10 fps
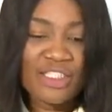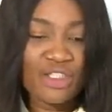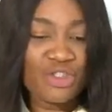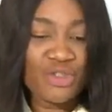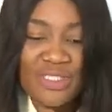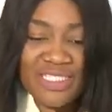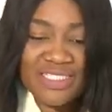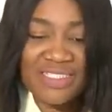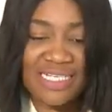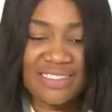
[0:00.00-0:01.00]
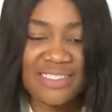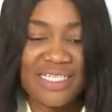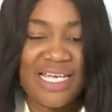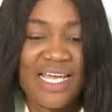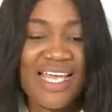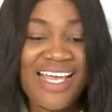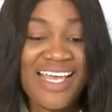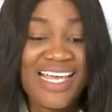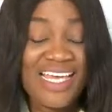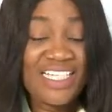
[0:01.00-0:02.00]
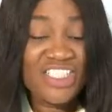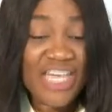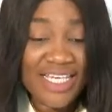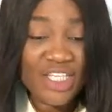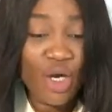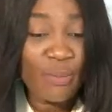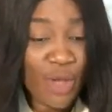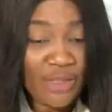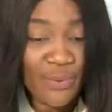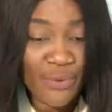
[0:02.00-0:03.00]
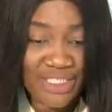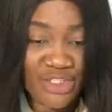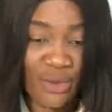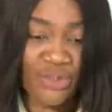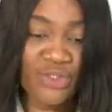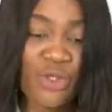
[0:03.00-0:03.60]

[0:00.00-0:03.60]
the truth is that check your blood pressure.